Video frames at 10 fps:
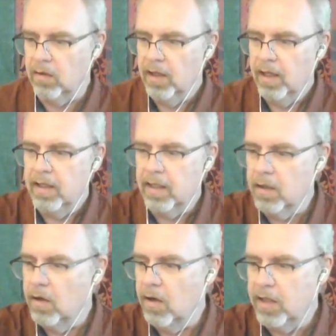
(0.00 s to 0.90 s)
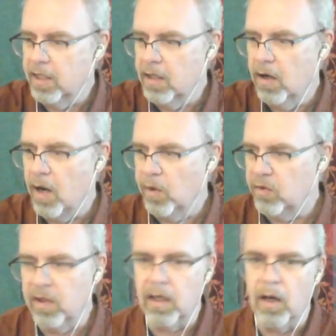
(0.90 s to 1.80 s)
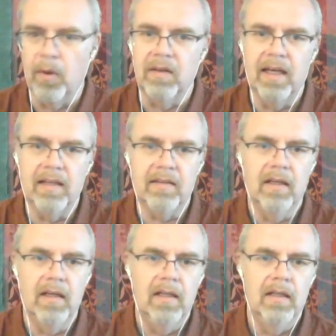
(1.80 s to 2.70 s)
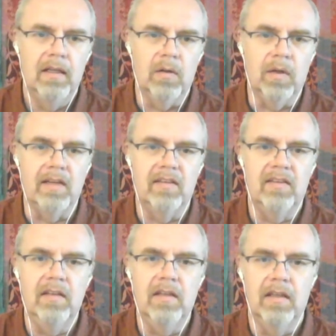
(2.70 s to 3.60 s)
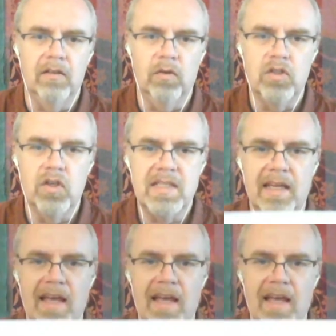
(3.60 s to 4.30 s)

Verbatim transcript: Uh, here, here I was thinking about that. You can see you just